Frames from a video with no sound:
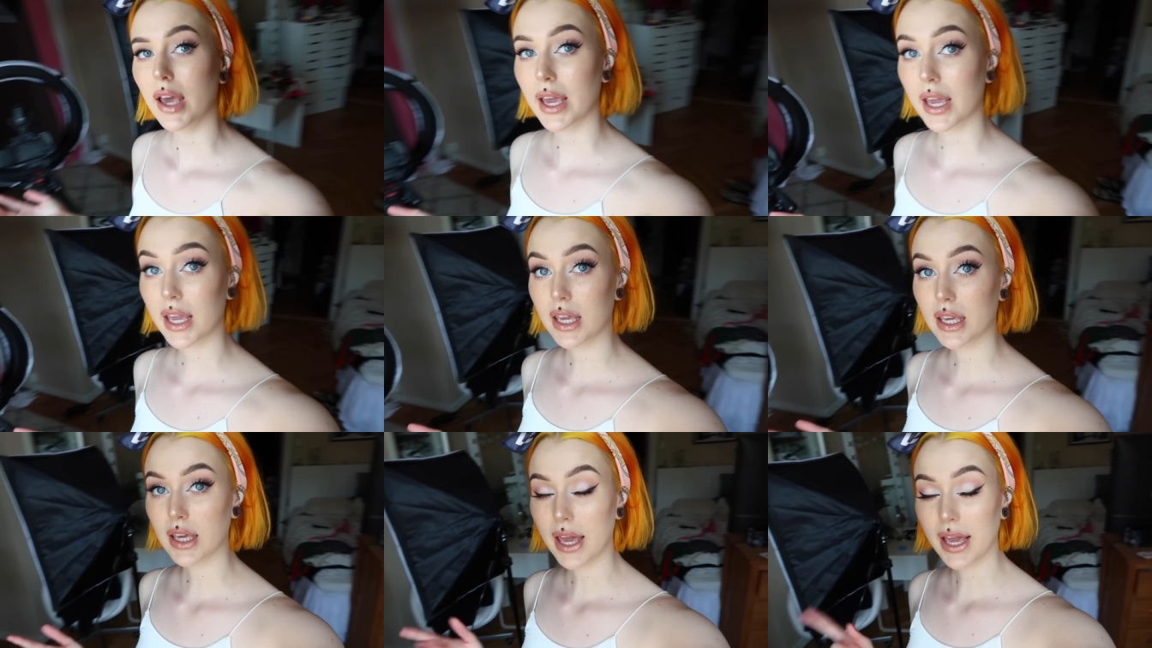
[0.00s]

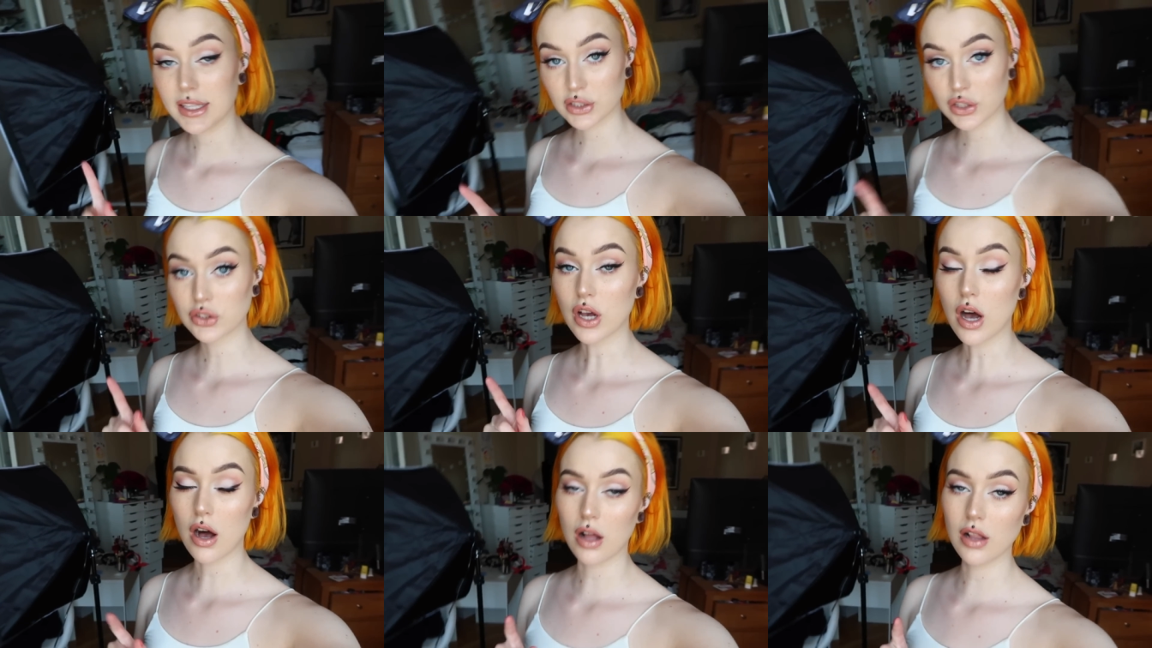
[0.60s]
a
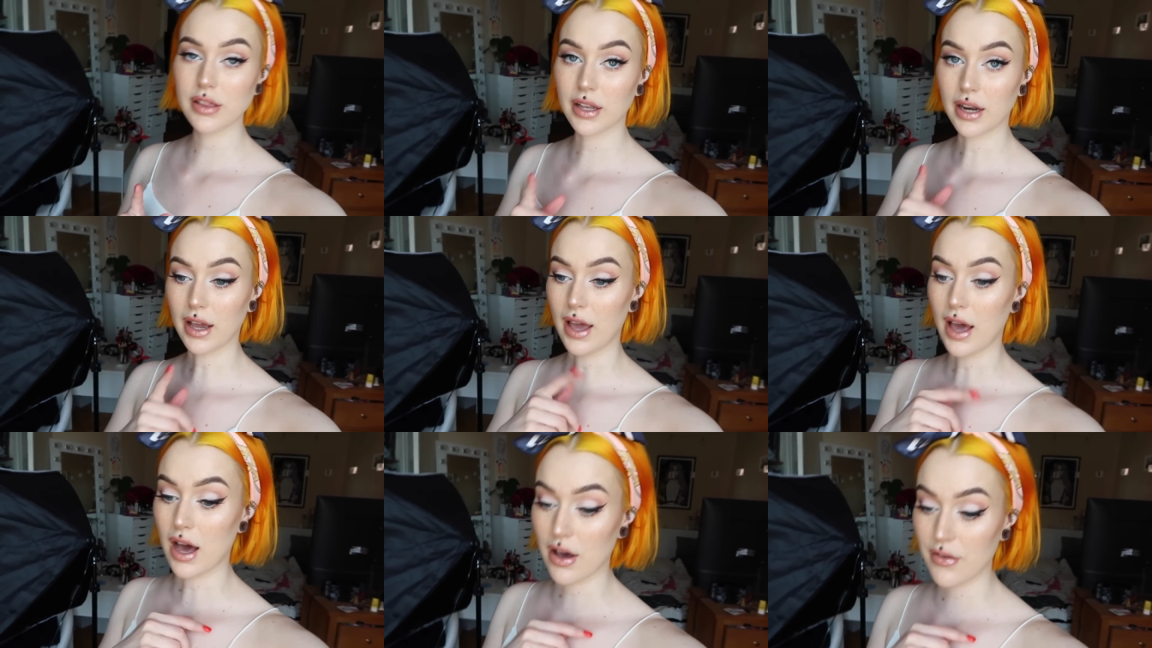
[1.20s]
ASOS haul that
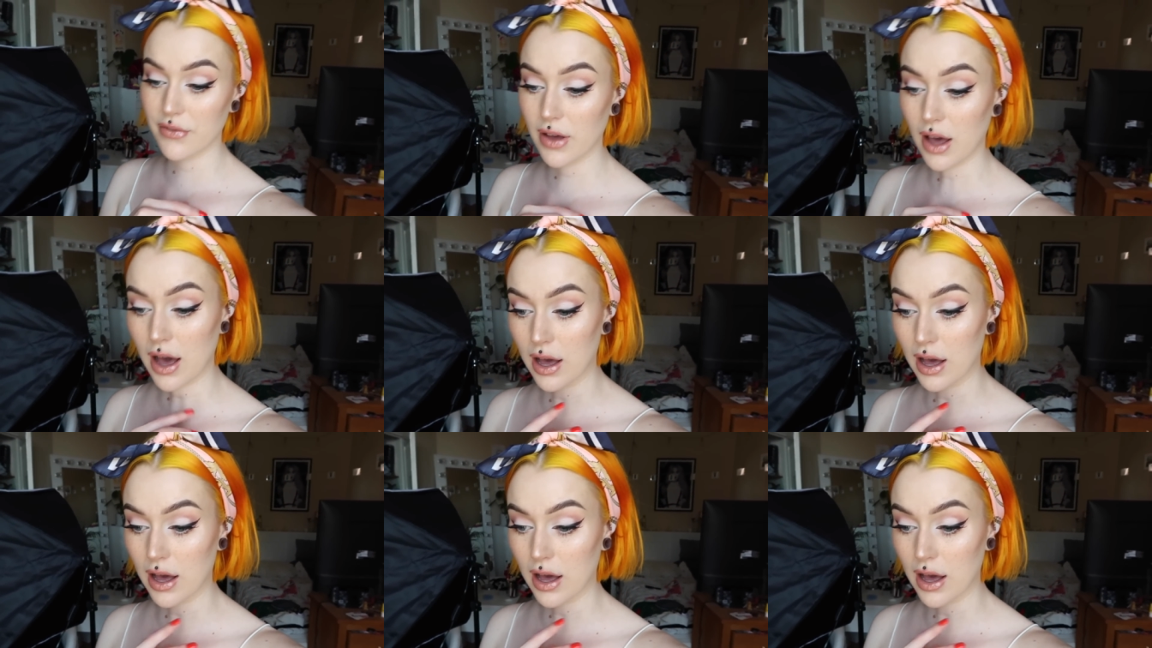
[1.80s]
I have.